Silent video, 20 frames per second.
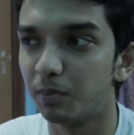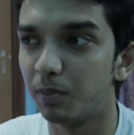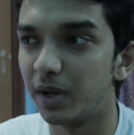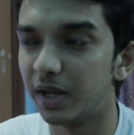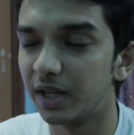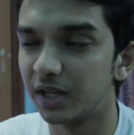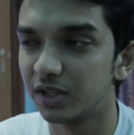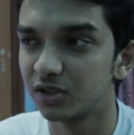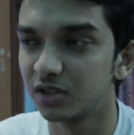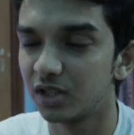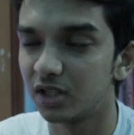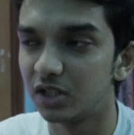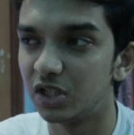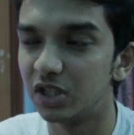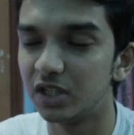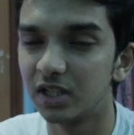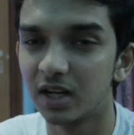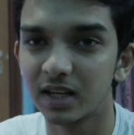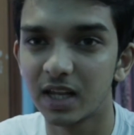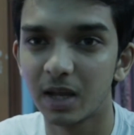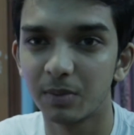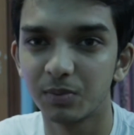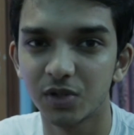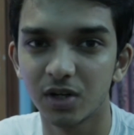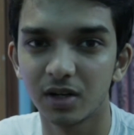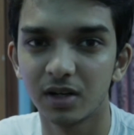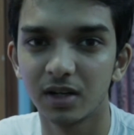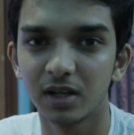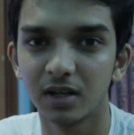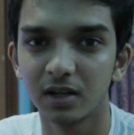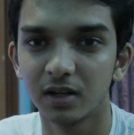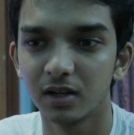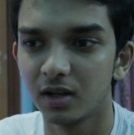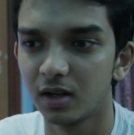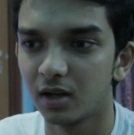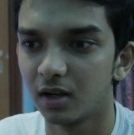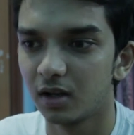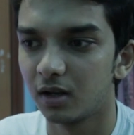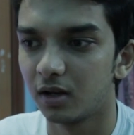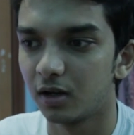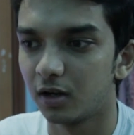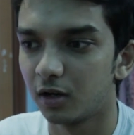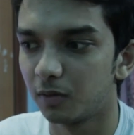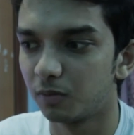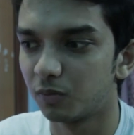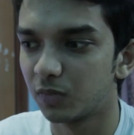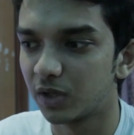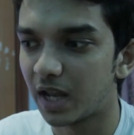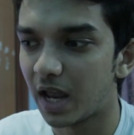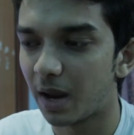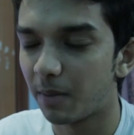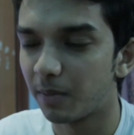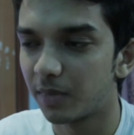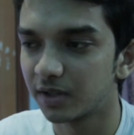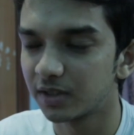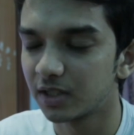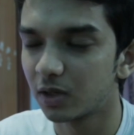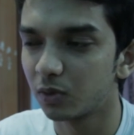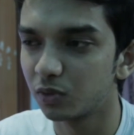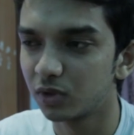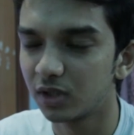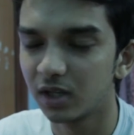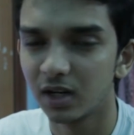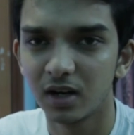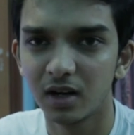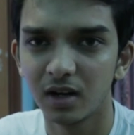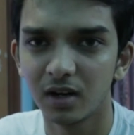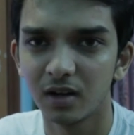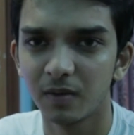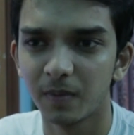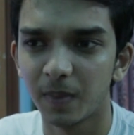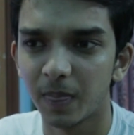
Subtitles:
best detail capturing cameras out there.